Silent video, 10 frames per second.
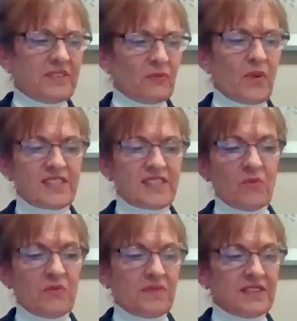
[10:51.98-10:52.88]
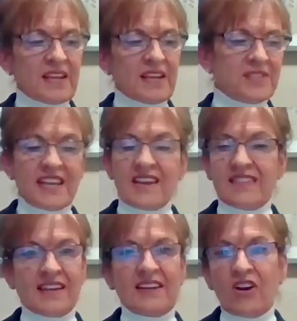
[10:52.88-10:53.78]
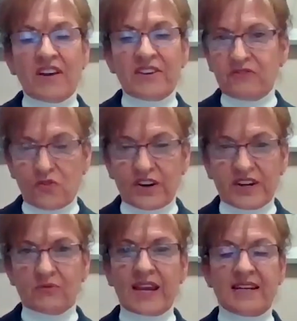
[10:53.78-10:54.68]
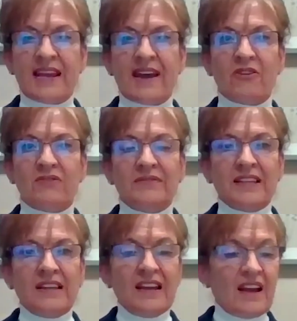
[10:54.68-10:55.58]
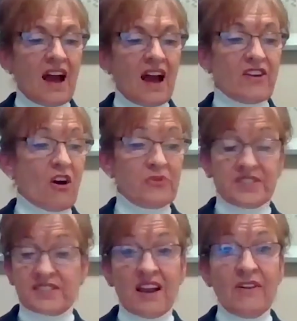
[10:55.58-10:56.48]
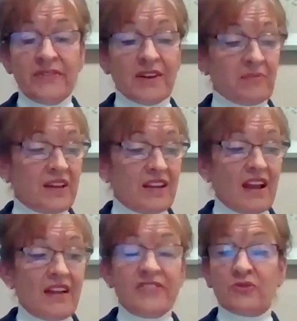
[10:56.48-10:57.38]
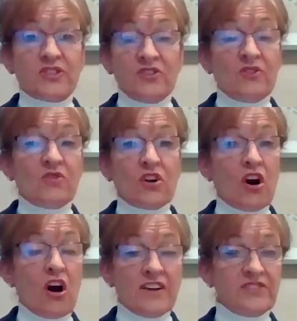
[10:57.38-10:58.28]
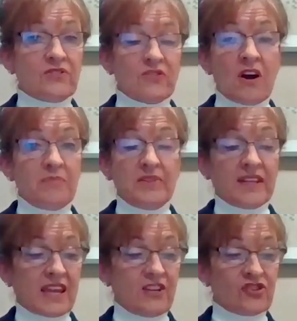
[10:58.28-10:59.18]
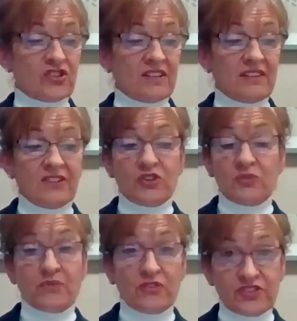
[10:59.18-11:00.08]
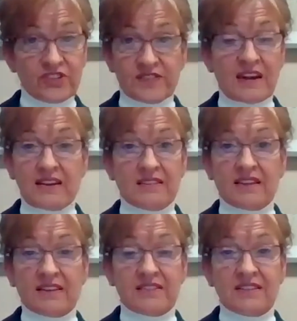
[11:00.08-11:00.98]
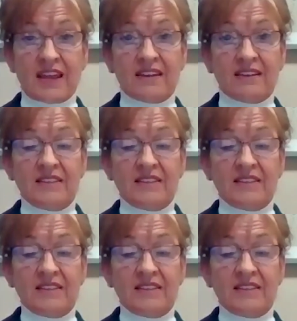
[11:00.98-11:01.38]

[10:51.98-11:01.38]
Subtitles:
When some say they cannot afford it right now, I always tell them there is no cost or obligation to purchase anything today.